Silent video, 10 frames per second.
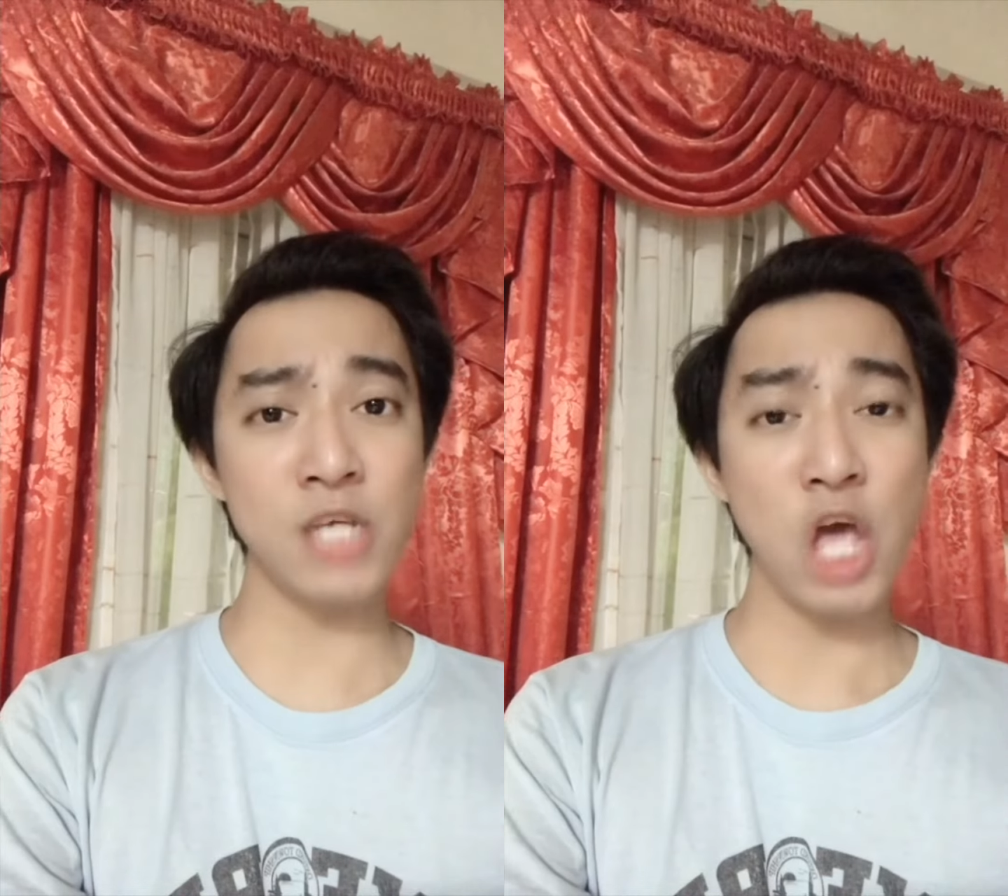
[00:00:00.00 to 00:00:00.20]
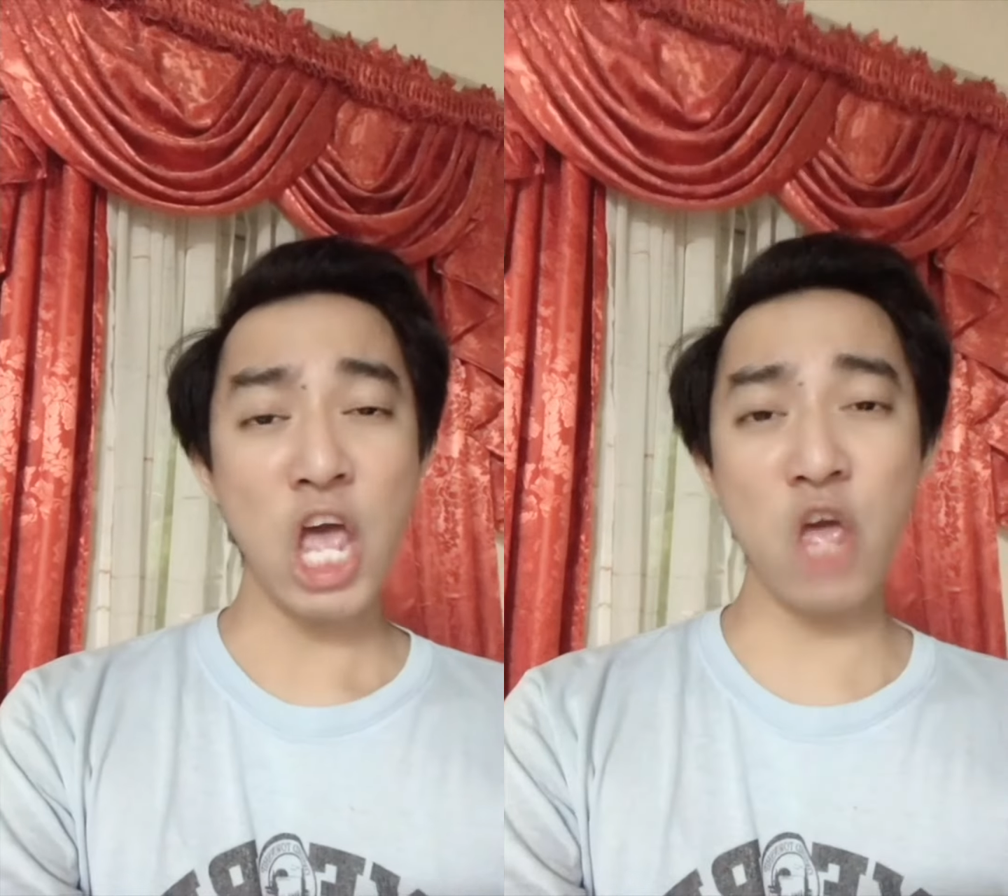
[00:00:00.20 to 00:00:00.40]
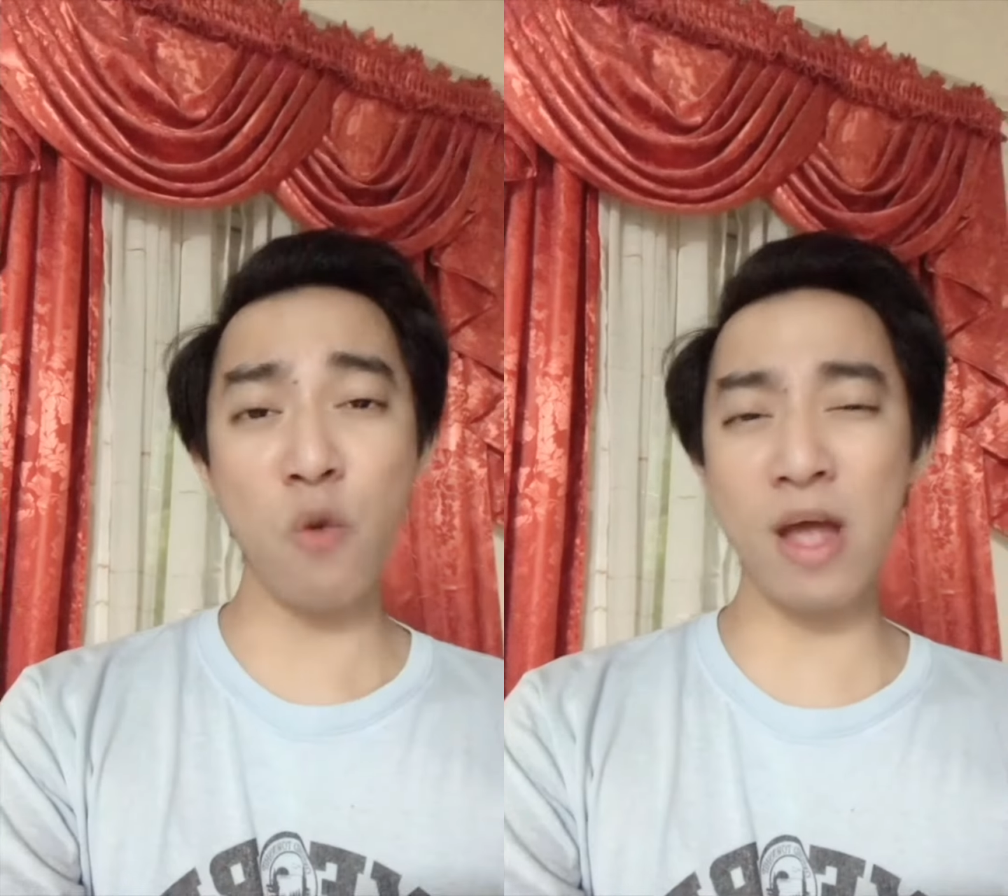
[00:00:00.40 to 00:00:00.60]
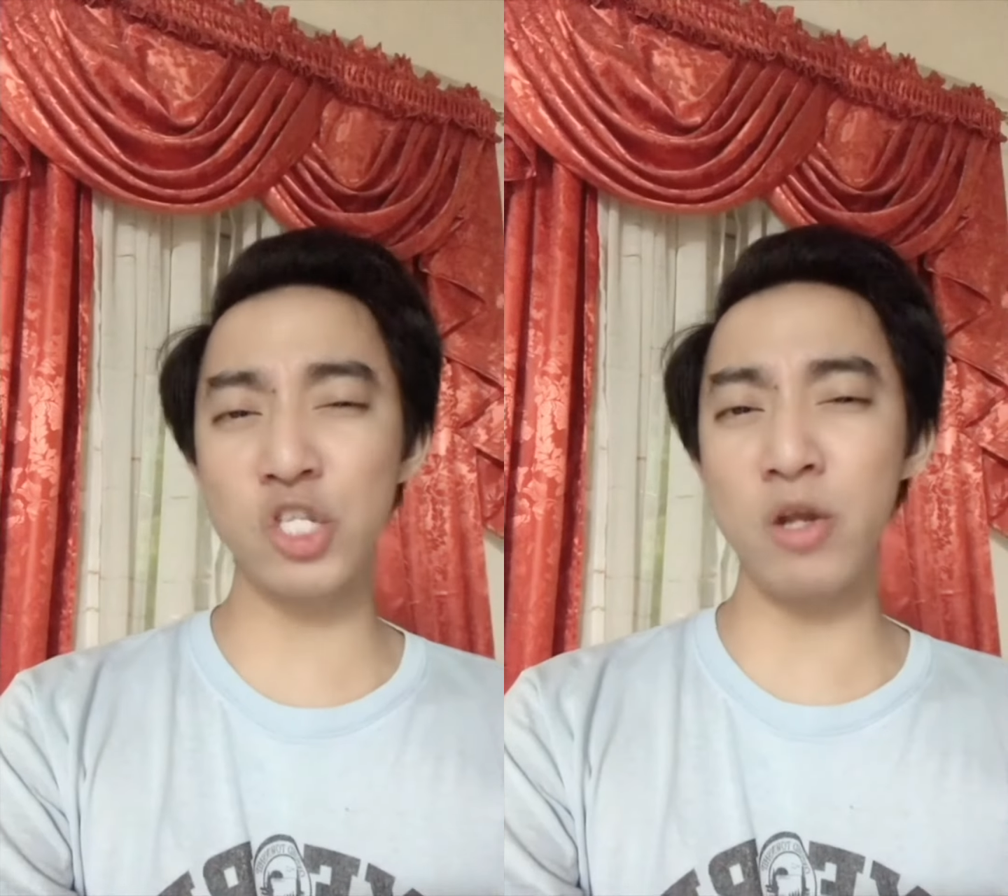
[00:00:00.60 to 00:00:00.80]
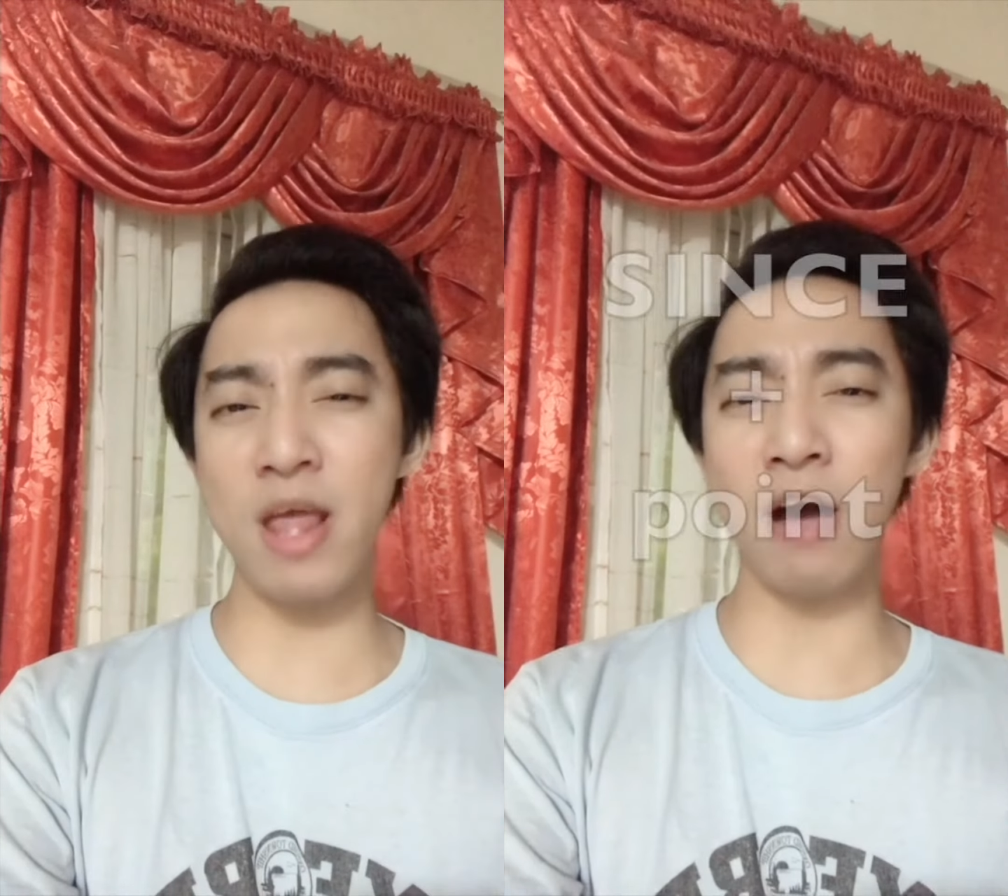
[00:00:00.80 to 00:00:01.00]
you actually
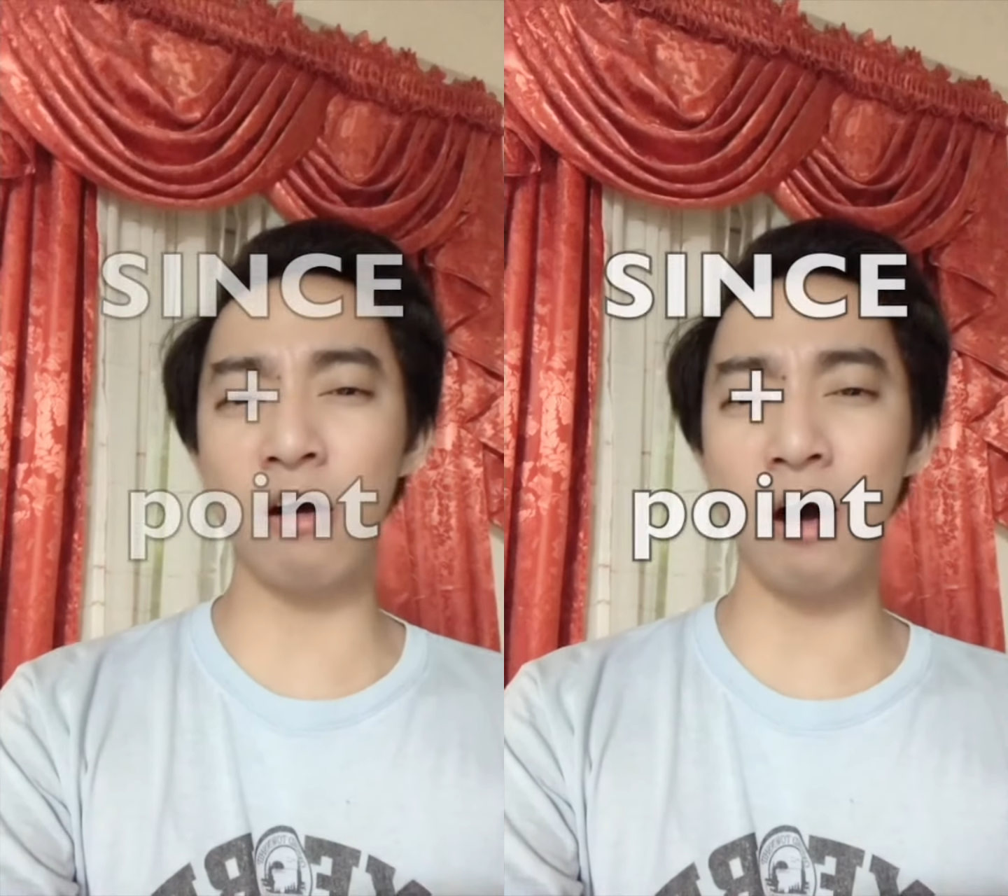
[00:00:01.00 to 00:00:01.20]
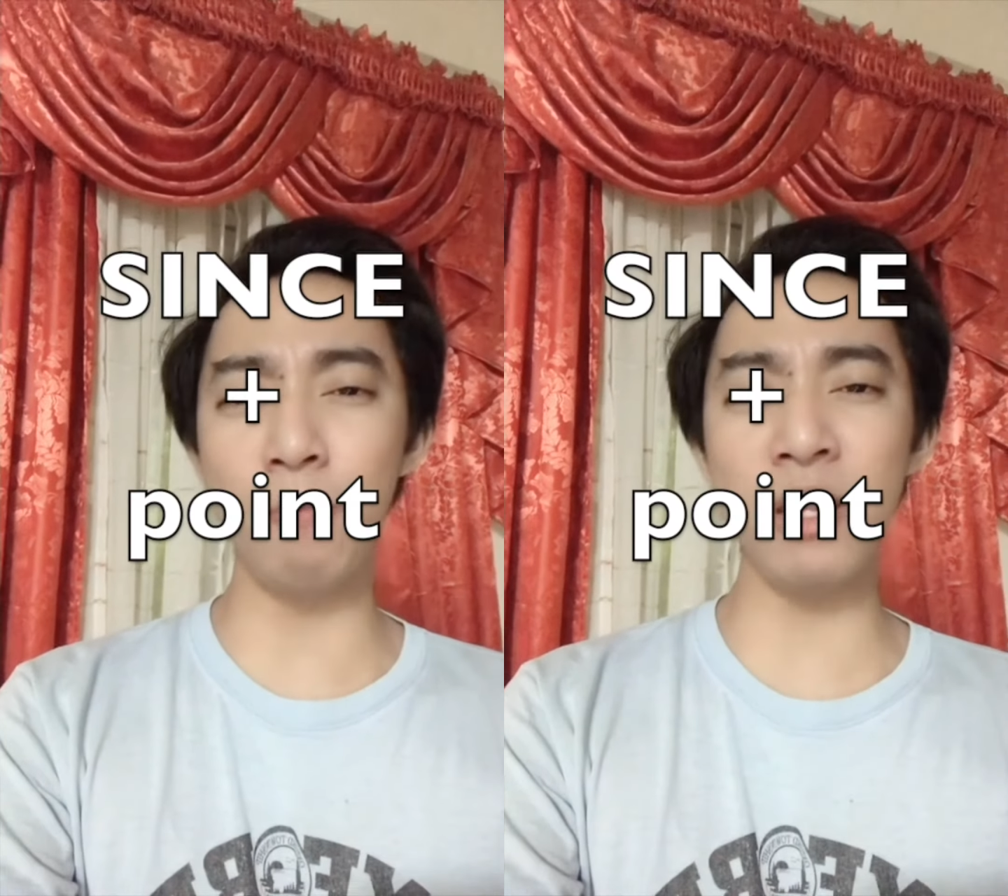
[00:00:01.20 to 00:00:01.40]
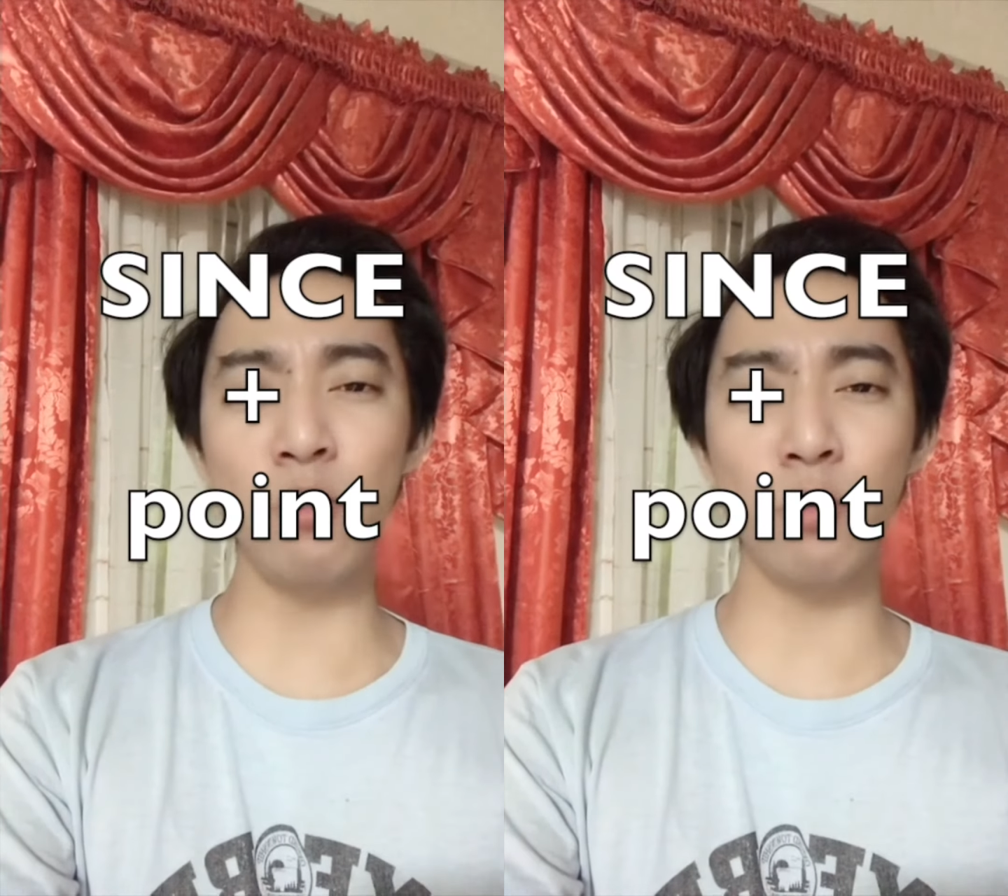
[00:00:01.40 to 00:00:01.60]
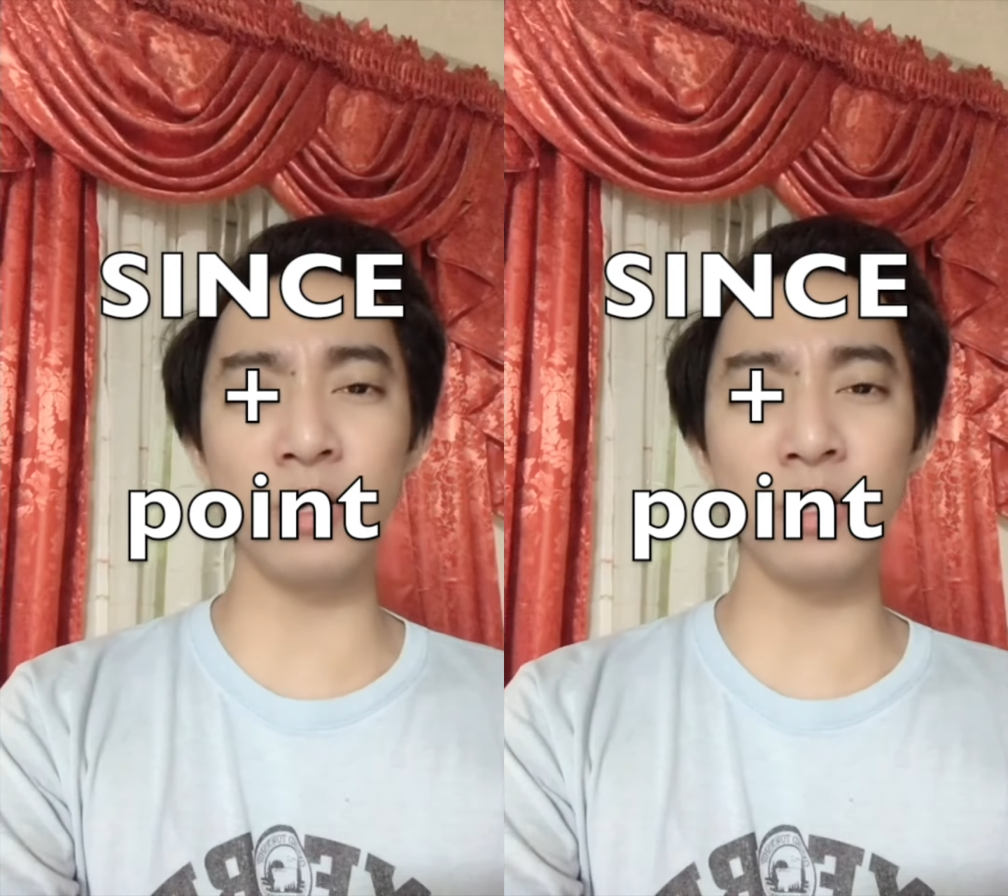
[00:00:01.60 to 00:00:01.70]
accompany the word